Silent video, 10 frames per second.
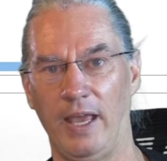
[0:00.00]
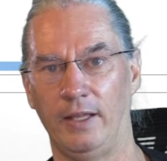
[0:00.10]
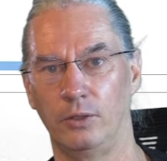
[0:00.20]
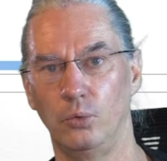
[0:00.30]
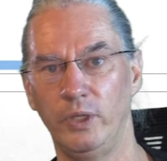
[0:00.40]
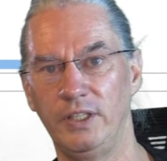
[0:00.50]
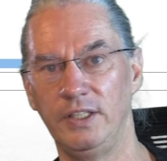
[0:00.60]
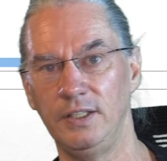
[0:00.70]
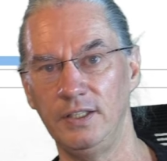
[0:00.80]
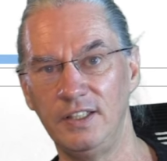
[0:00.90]
and
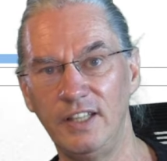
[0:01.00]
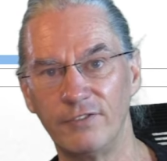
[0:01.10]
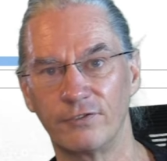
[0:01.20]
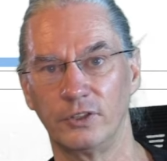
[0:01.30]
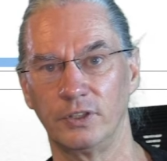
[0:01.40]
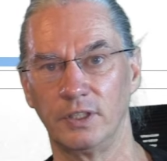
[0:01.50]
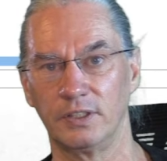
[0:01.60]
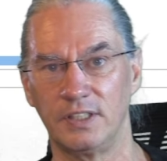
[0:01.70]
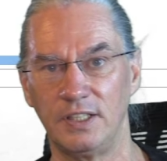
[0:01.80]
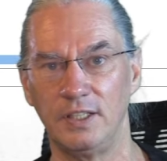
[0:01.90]
within different
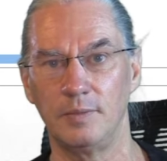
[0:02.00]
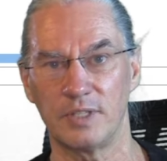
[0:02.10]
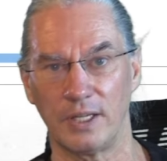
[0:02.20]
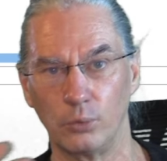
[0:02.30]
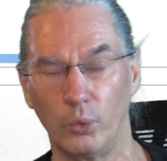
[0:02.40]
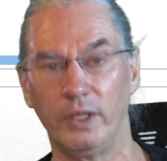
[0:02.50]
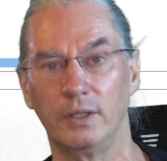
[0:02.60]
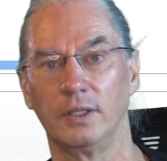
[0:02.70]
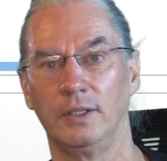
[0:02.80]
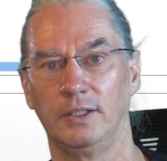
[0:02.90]
teams and with
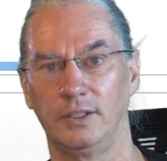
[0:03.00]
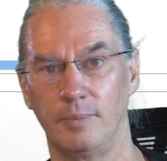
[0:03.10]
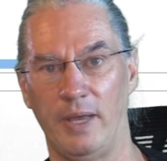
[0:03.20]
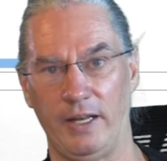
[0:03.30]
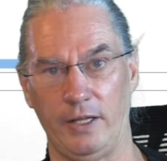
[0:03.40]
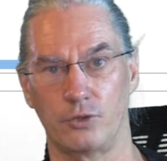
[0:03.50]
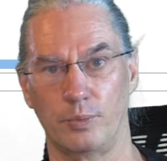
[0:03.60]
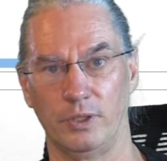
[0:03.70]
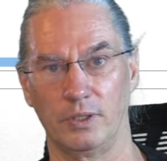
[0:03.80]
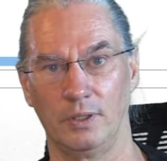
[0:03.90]
the management.
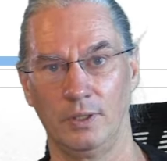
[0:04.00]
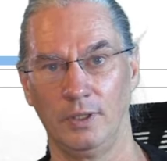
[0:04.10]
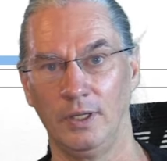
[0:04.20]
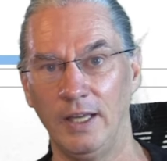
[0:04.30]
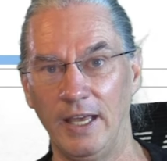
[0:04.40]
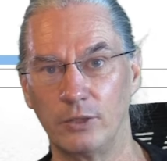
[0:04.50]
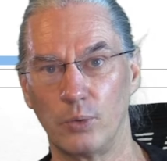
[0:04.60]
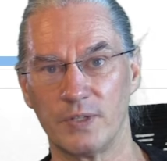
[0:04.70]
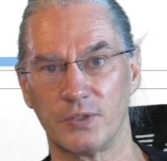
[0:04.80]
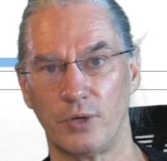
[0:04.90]
It
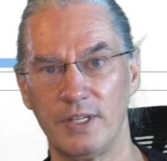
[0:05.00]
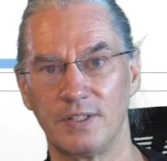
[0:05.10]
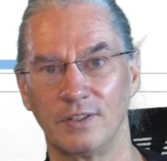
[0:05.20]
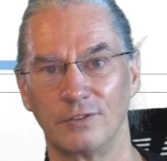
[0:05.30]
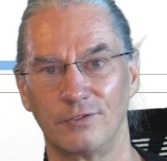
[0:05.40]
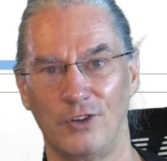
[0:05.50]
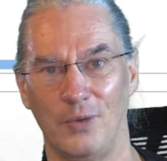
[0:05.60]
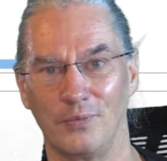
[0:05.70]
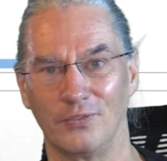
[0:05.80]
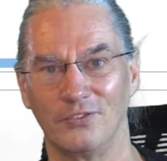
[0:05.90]
was Christian
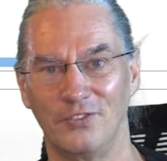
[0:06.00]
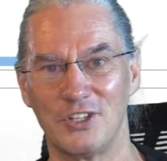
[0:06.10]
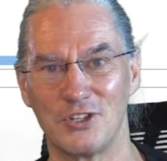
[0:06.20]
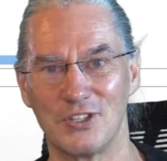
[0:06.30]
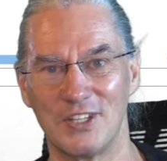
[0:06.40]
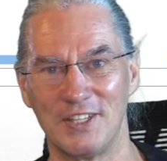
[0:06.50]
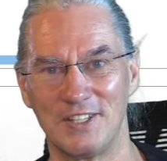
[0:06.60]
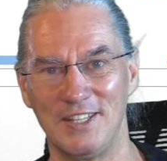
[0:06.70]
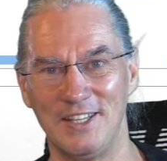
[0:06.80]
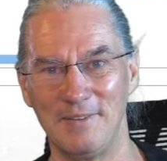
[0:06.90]
from Vision
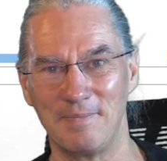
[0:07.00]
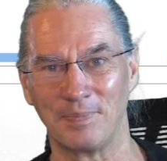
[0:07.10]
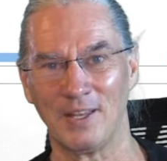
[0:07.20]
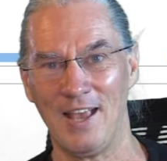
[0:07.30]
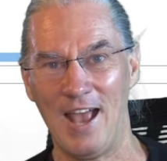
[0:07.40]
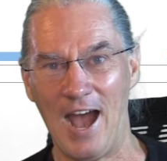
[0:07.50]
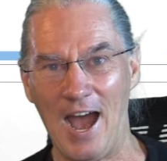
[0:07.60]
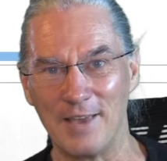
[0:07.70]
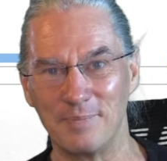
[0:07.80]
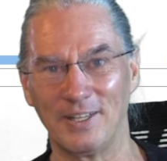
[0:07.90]
6D.
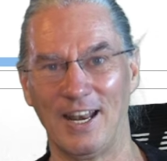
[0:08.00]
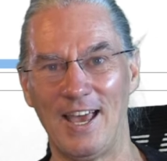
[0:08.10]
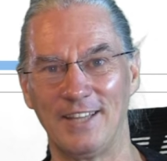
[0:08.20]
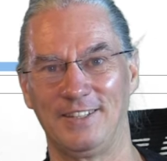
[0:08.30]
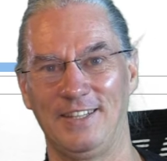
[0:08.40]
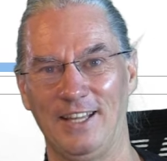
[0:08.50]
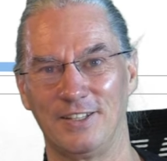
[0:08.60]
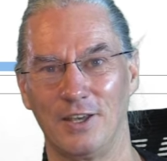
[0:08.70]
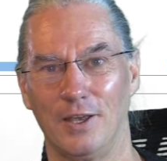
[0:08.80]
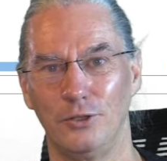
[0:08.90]
I'm glad that
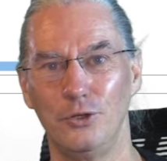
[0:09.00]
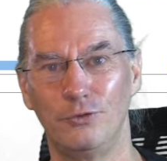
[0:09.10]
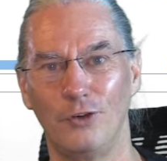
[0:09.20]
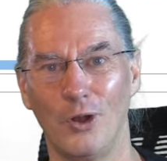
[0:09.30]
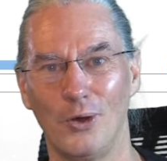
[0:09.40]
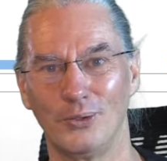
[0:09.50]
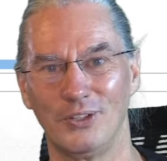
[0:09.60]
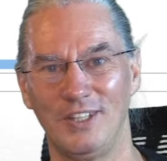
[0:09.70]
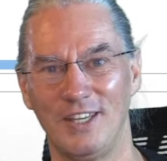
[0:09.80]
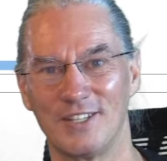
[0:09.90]
you followed
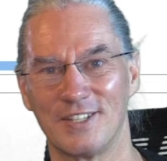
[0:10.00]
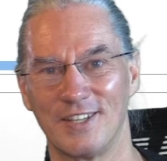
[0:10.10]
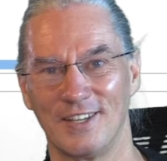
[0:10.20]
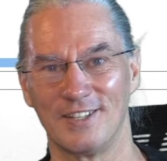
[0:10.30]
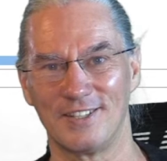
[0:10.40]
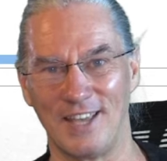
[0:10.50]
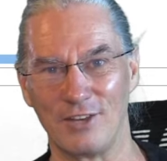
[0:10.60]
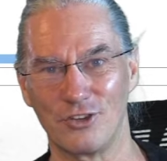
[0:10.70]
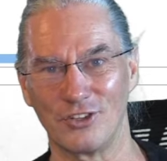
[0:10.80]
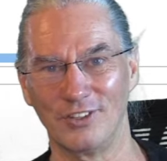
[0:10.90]
this
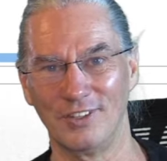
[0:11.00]
session.